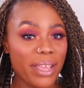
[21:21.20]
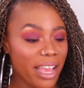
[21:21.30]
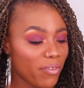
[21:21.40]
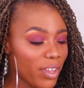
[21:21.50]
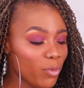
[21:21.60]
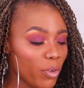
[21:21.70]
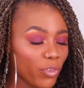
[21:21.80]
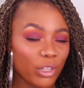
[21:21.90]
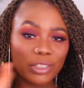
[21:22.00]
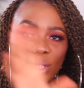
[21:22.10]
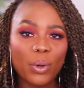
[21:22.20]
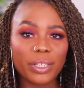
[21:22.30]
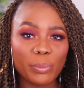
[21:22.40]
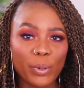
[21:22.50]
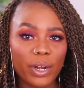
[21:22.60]
we have it. We've used all
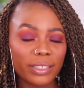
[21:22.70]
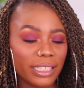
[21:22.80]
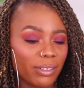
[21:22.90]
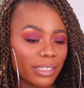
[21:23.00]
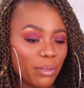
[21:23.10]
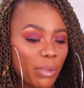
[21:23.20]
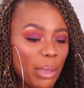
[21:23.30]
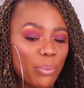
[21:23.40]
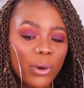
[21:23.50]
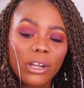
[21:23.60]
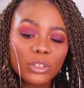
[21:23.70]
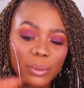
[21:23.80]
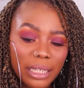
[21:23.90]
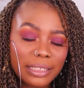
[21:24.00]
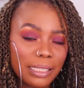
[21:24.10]
the products that was in my box
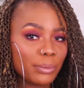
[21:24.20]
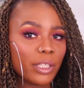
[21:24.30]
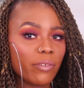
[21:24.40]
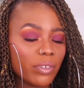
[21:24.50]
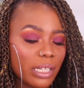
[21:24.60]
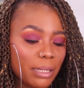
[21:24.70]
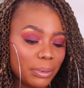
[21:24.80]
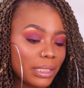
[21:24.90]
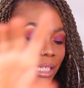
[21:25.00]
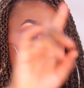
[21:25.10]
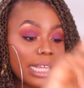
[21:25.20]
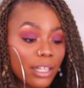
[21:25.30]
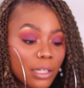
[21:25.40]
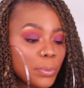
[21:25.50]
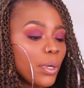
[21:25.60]
with the exception of the lipsticks.
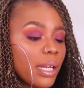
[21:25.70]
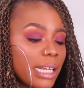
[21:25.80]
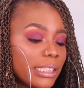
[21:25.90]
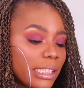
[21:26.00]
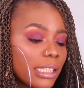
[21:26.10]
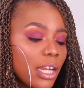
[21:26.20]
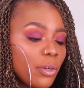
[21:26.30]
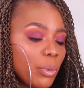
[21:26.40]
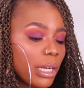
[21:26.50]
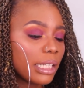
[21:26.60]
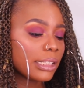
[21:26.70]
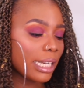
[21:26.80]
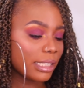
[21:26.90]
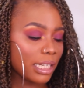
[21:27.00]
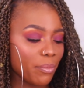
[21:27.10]
Another product I did realize that
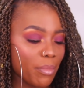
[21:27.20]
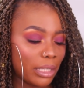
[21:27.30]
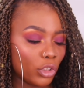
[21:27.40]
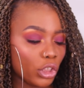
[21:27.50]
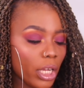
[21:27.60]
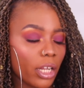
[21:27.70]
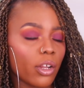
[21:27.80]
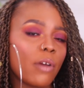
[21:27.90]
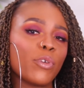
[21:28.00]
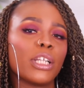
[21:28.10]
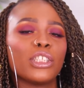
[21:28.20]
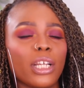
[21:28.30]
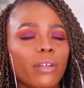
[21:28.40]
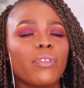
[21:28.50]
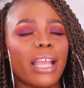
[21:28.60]
I didn't mention, or uh, I've already
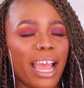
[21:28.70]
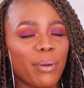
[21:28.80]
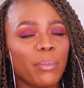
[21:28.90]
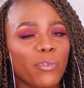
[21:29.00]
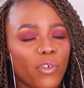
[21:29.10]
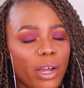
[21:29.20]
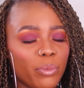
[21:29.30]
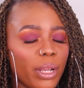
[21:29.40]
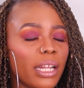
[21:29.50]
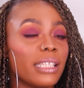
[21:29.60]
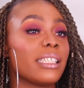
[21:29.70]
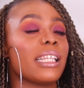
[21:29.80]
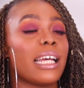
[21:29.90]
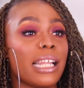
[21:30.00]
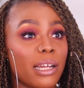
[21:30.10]
turned off the camera before I realized that
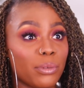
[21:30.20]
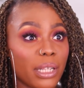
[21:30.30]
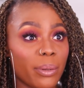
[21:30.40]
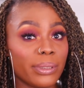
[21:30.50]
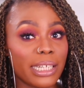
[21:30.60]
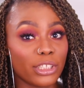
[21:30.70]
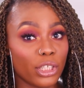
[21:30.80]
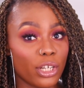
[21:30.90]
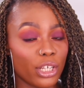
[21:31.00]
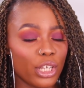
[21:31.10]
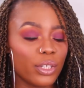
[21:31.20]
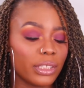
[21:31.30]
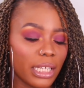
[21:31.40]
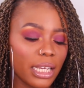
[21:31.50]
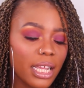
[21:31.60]
that, that I was actually going to
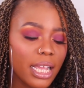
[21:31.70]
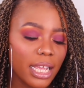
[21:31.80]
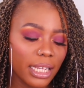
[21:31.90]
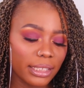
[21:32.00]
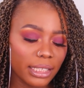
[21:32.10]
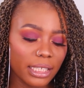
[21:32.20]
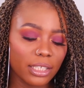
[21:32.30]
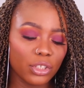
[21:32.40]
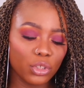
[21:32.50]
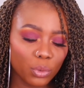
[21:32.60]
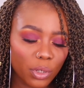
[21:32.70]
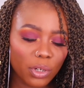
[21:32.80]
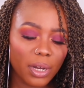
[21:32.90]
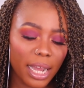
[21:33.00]
use it, is a Duo